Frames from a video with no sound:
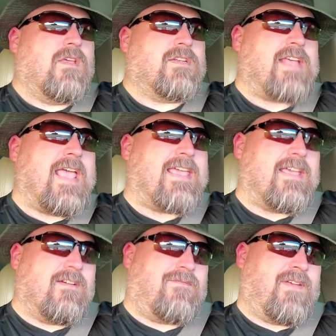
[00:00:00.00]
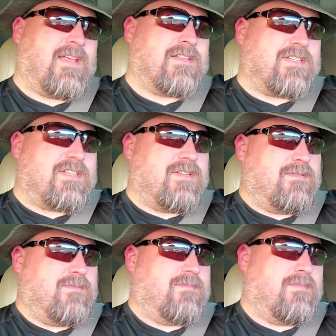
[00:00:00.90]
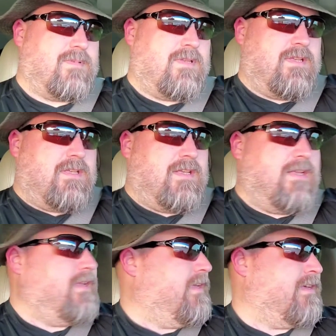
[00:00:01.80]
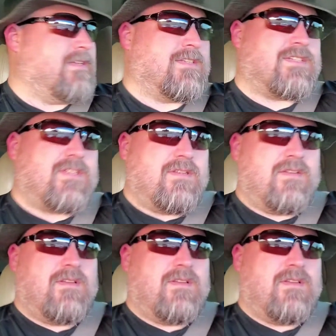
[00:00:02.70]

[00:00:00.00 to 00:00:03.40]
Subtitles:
Taking offense is